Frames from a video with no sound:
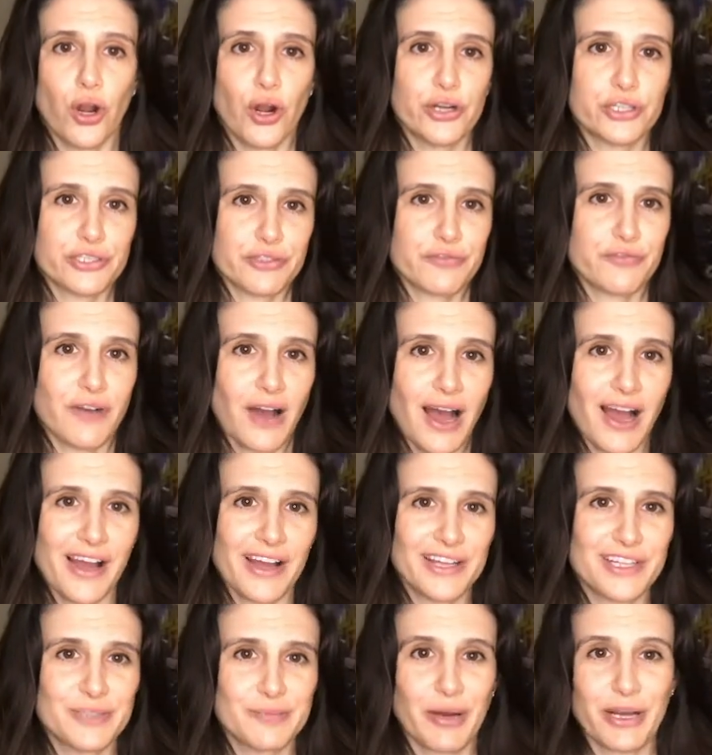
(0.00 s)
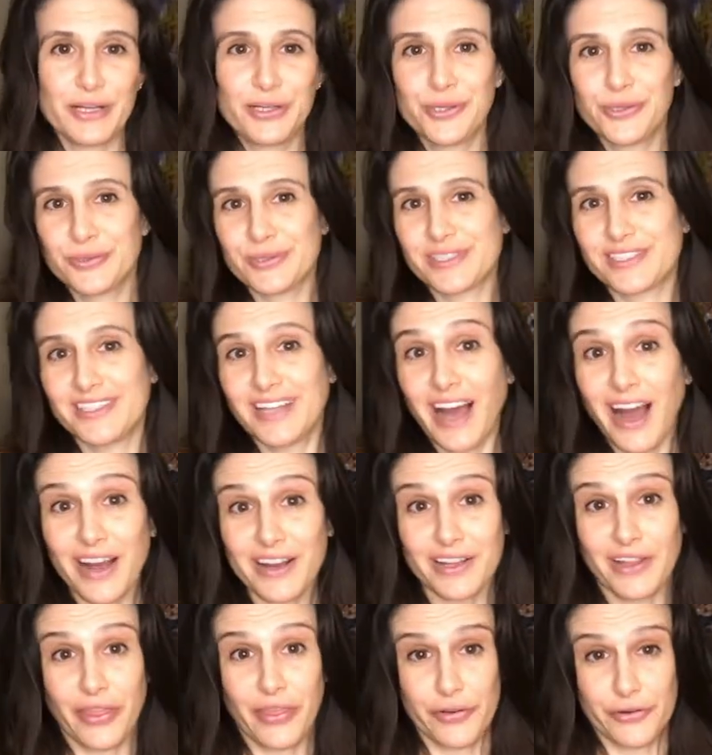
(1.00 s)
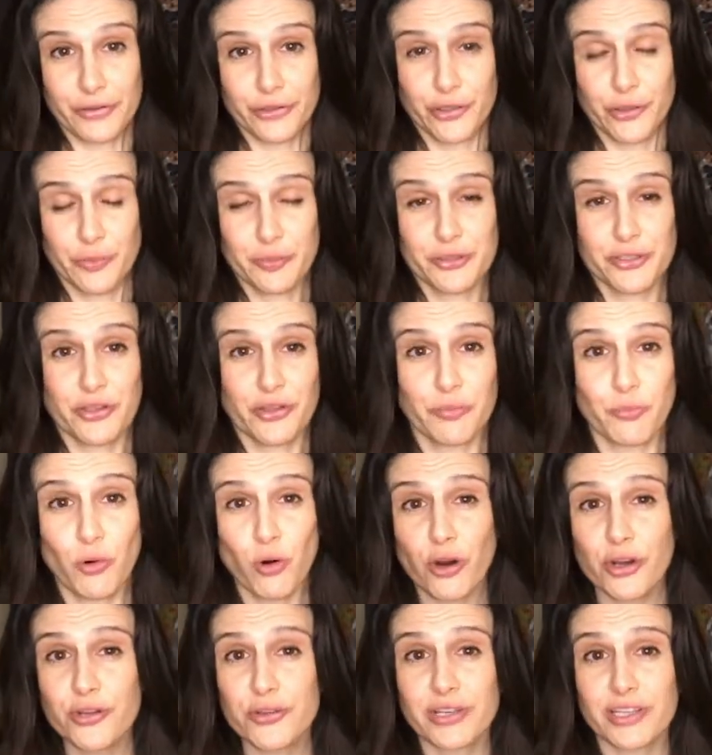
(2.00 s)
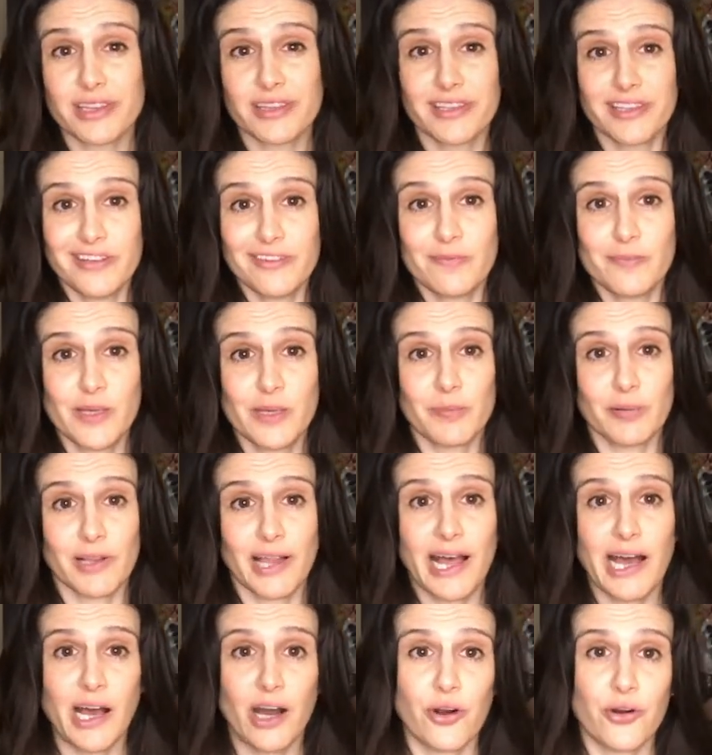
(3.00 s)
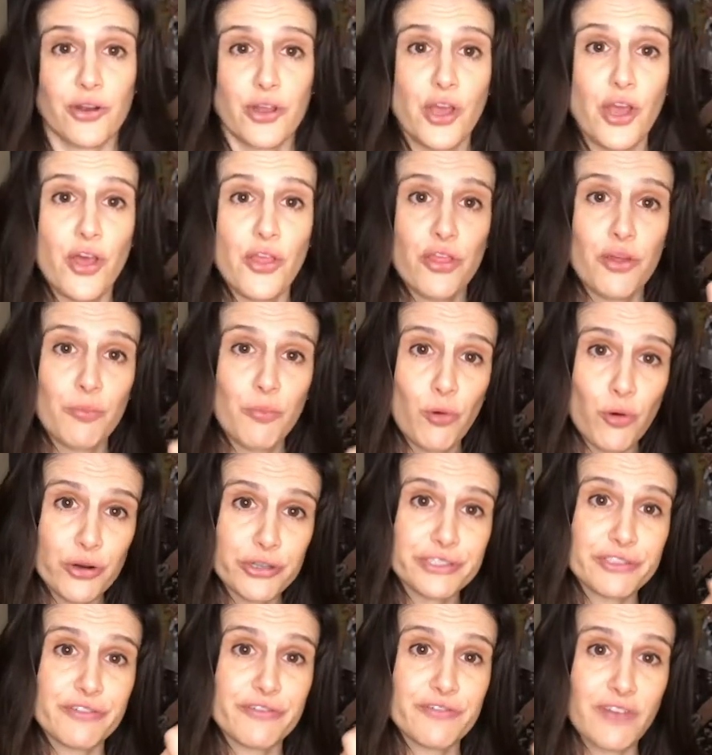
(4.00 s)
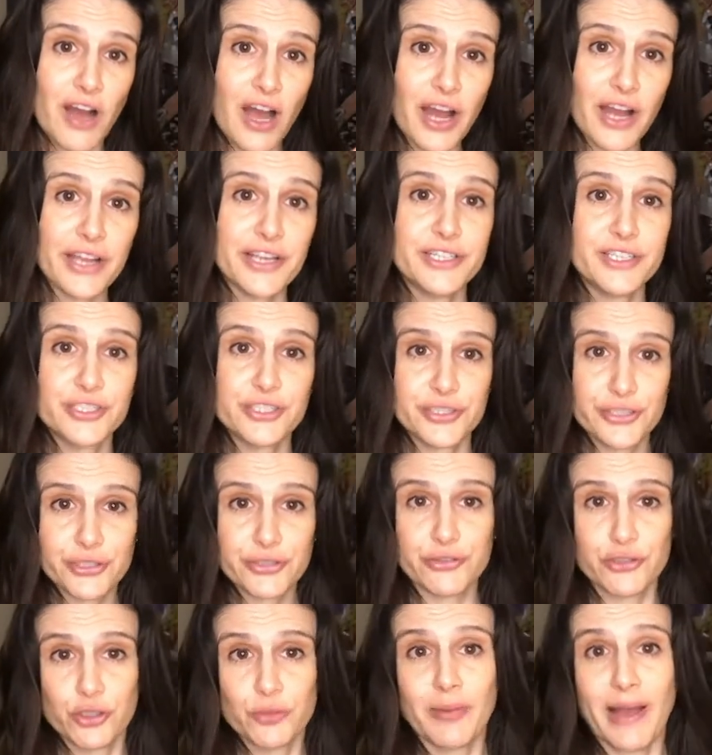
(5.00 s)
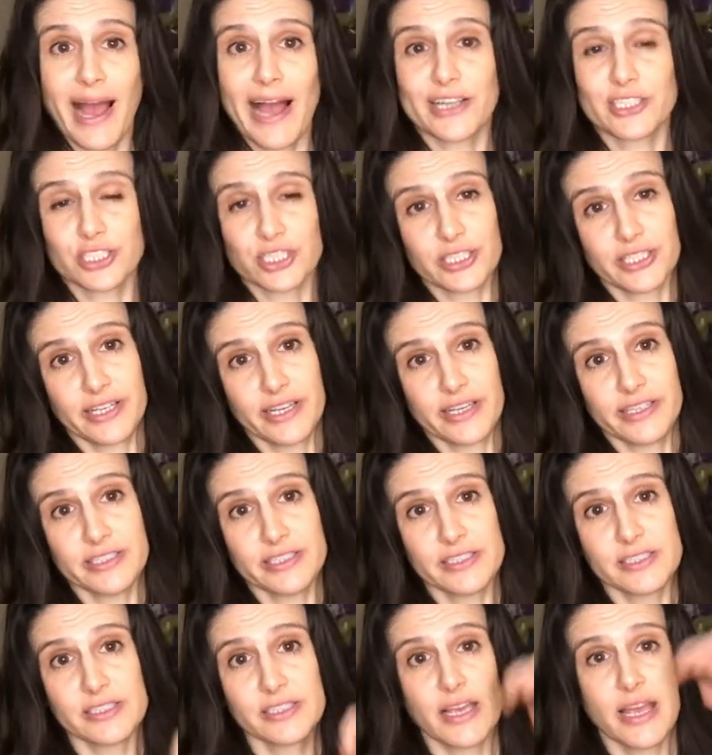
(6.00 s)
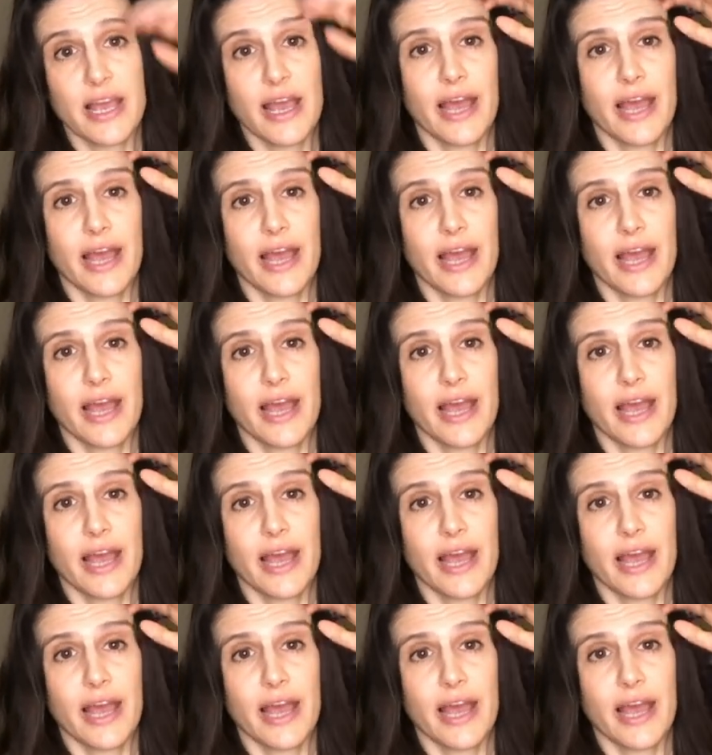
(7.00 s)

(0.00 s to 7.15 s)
defined by who's not in the group. So the more you can leave people out, the more defined your group actually is.